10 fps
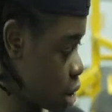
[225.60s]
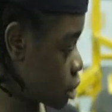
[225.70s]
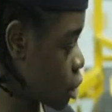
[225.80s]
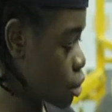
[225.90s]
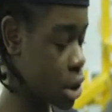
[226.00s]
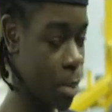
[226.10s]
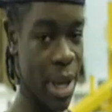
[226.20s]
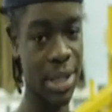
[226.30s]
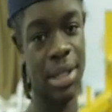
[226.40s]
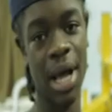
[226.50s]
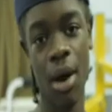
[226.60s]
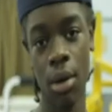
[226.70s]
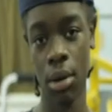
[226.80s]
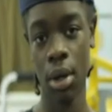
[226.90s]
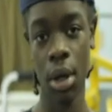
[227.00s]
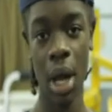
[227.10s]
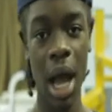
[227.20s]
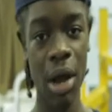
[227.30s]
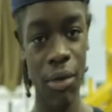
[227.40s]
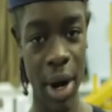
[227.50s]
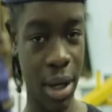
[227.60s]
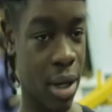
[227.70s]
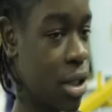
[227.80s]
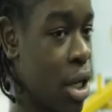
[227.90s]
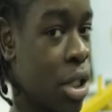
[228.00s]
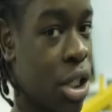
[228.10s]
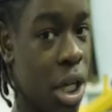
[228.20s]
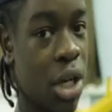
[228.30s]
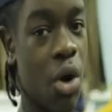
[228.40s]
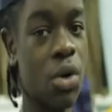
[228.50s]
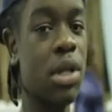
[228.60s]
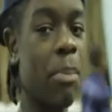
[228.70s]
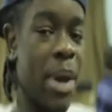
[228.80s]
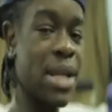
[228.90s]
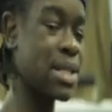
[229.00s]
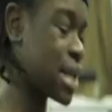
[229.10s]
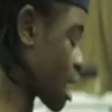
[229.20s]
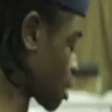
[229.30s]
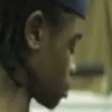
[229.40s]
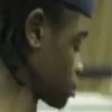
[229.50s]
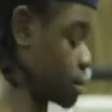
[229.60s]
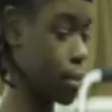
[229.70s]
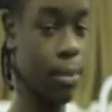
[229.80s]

Chico's the best out. I reckon Chico's the best out.